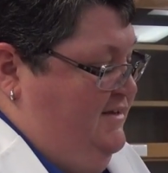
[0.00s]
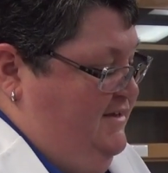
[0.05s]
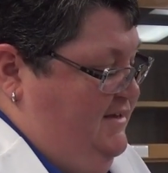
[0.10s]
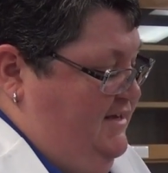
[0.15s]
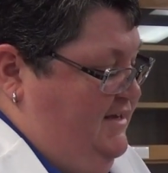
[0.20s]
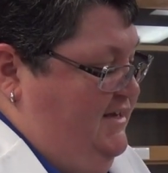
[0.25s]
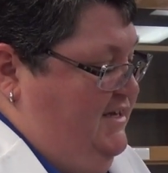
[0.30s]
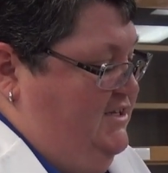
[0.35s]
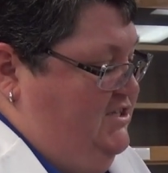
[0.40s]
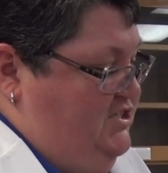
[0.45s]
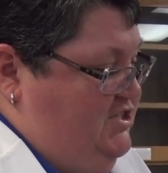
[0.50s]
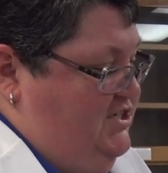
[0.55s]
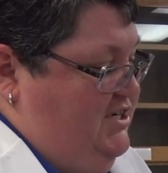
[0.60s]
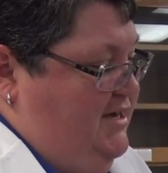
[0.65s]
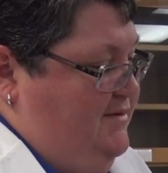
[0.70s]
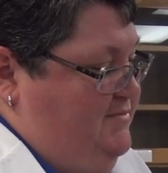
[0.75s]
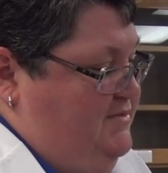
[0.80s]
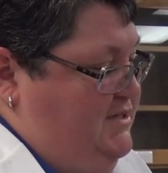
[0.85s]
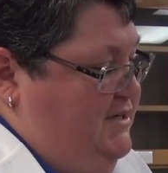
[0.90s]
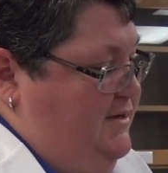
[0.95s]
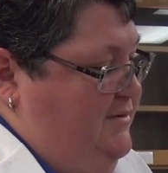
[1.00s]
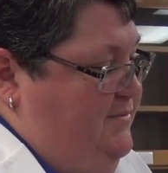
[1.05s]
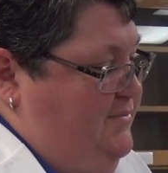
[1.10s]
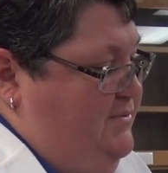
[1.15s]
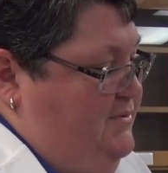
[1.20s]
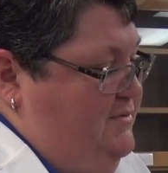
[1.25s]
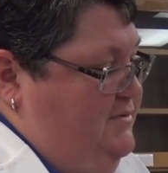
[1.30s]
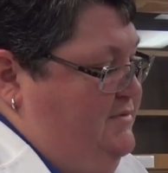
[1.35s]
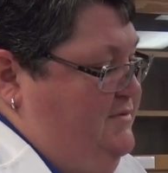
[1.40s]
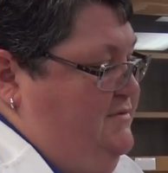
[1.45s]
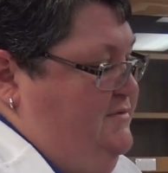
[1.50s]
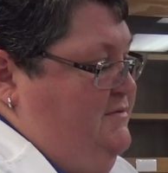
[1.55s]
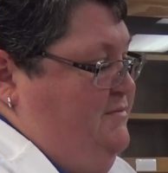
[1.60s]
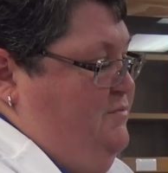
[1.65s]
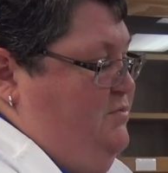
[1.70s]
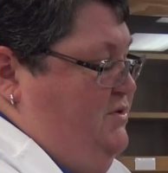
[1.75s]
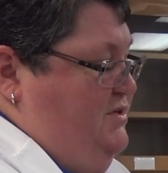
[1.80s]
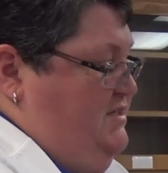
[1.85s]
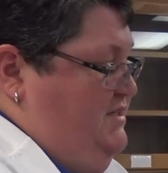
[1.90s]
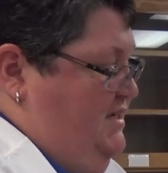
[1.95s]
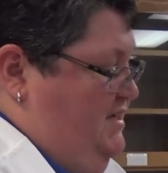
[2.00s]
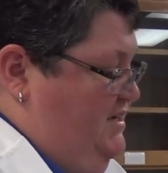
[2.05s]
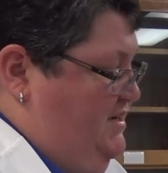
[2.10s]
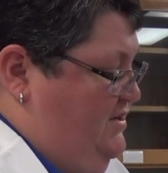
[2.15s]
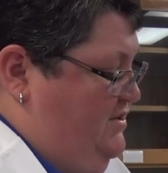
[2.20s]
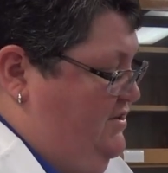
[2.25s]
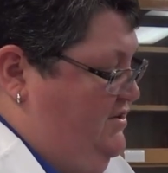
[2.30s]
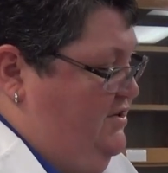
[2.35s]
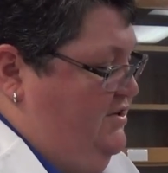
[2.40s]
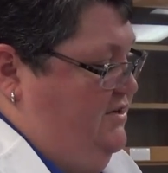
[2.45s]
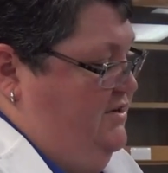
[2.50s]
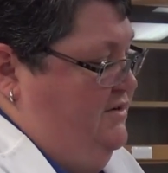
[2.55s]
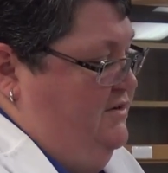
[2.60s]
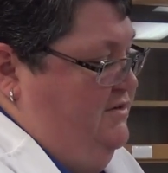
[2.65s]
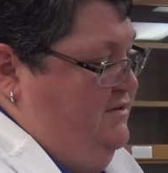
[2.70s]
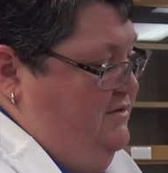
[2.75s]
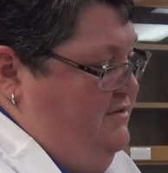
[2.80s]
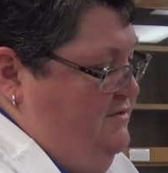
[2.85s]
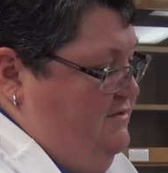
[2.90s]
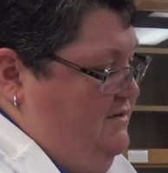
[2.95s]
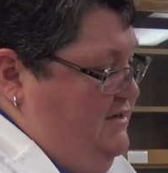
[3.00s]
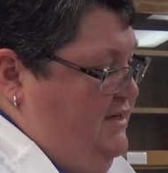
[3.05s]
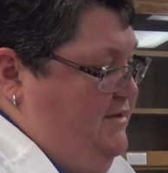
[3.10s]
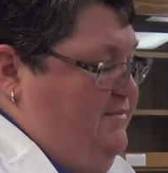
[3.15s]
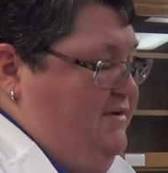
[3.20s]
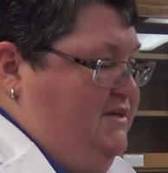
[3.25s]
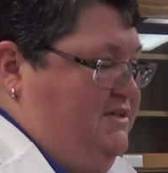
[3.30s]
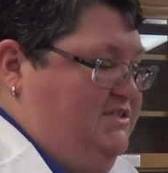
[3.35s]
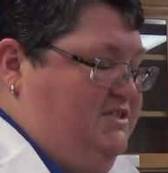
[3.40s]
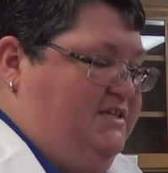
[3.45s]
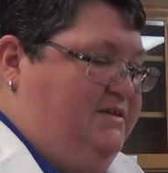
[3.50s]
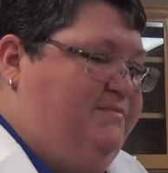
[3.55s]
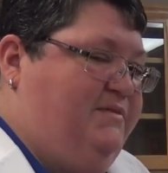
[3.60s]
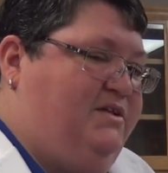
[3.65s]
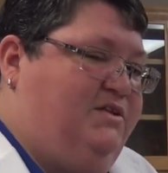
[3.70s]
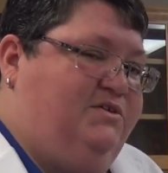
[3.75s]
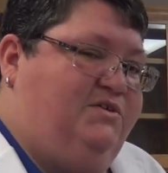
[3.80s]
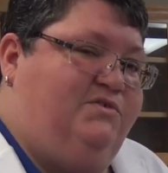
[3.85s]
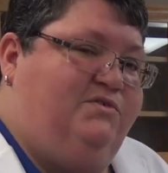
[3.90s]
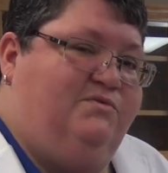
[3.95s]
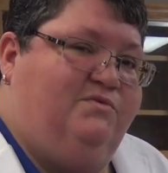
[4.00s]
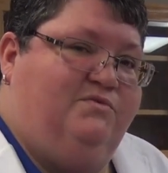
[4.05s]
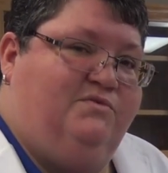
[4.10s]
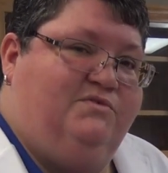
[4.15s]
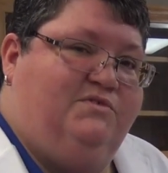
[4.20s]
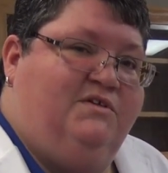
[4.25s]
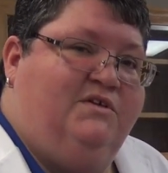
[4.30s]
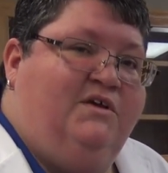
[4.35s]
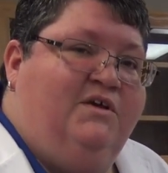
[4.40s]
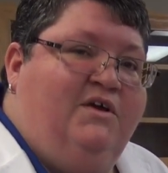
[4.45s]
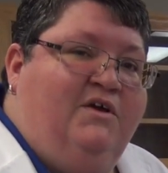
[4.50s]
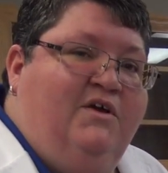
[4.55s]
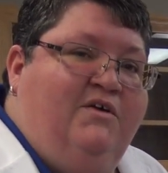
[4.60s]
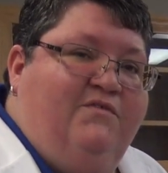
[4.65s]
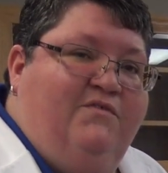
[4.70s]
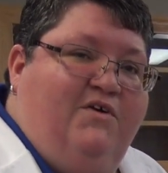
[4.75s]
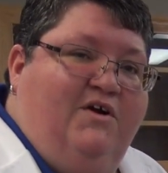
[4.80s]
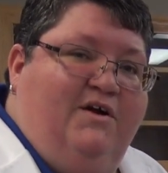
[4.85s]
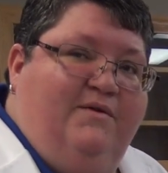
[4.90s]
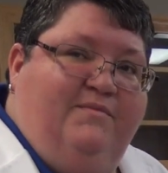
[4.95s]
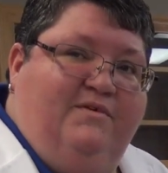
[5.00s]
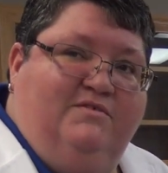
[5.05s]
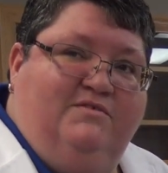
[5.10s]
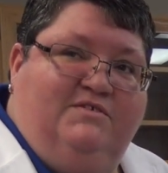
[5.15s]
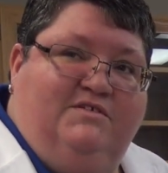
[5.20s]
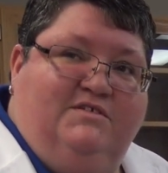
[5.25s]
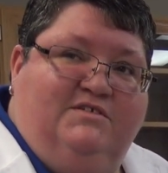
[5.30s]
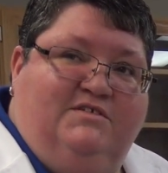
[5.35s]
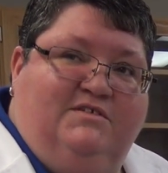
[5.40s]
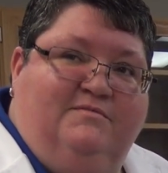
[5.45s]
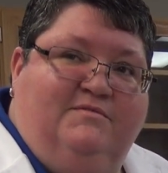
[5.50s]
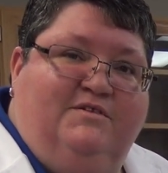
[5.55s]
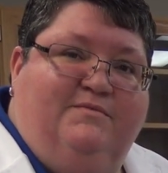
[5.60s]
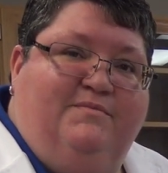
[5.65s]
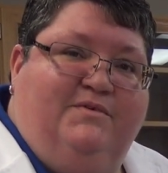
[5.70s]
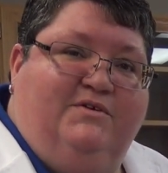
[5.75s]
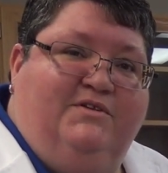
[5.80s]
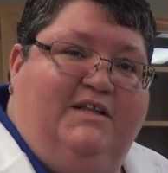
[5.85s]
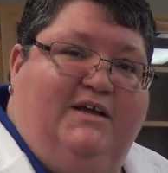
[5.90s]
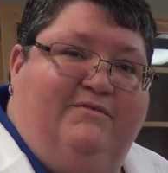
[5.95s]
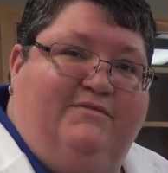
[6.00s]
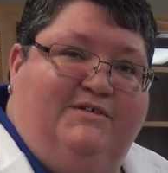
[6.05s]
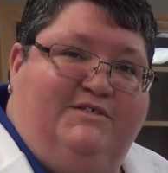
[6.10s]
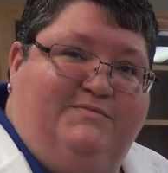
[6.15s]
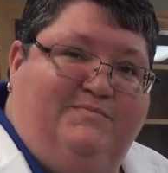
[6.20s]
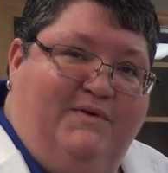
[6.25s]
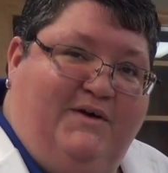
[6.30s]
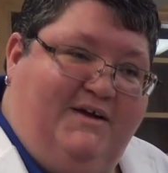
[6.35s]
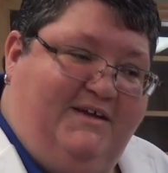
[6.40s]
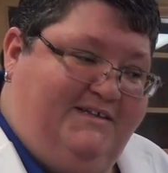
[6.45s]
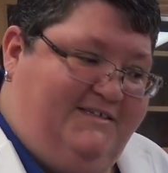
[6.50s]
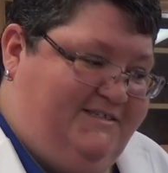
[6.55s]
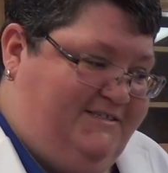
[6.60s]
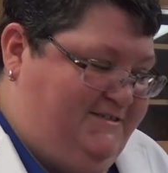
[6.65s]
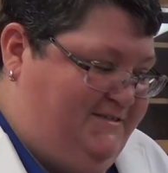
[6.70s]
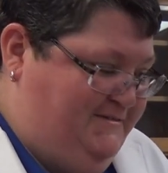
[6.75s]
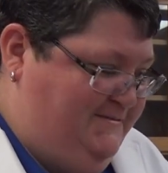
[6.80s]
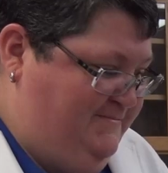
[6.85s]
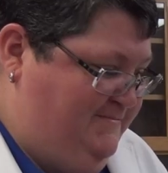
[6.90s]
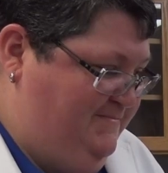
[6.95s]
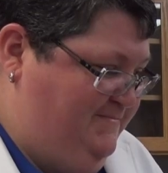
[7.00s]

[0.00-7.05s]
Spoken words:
it gets chopped up, presented on our MHC molecules for our immune system to build that response.